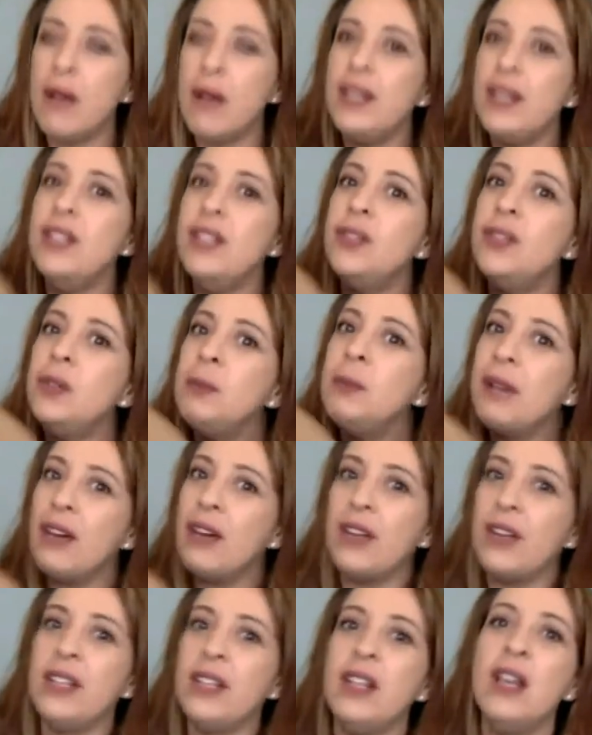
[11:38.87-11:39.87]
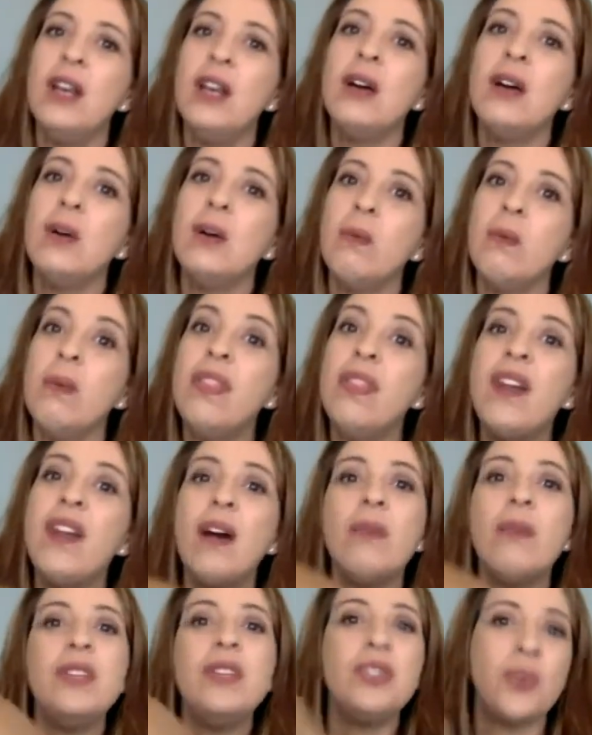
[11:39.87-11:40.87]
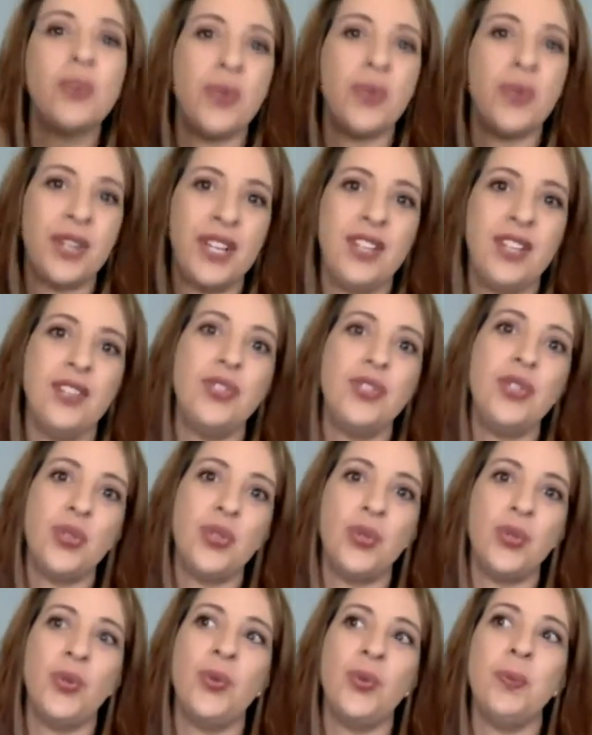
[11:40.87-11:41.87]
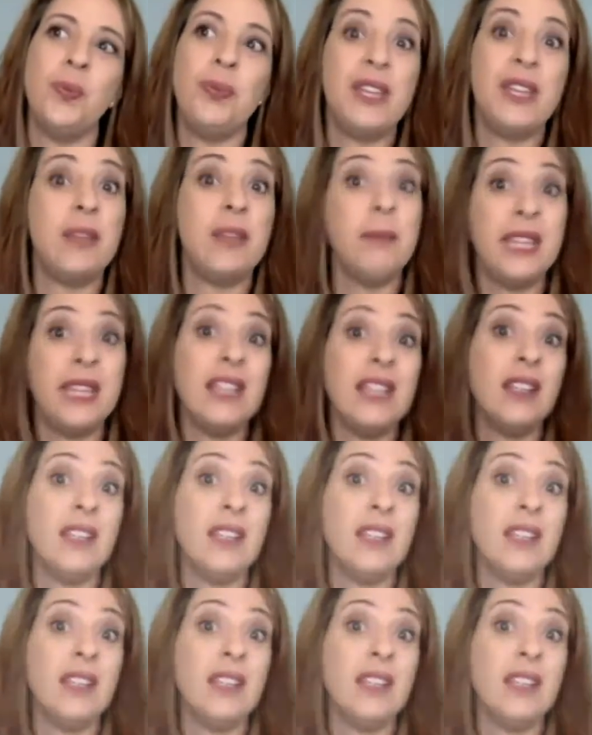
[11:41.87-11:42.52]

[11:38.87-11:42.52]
can I do about it without resorting to being mean?